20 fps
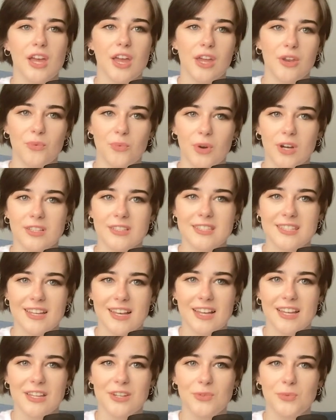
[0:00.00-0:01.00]
in one
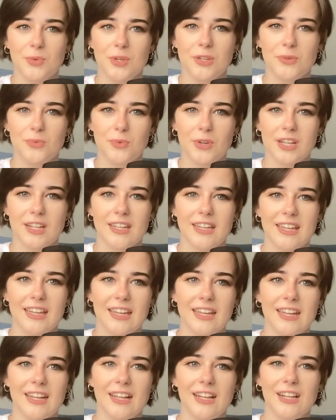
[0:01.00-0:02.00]
side, we
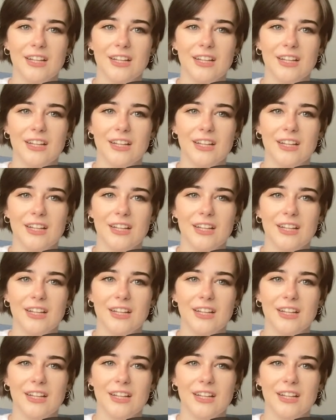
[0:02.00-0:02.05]
really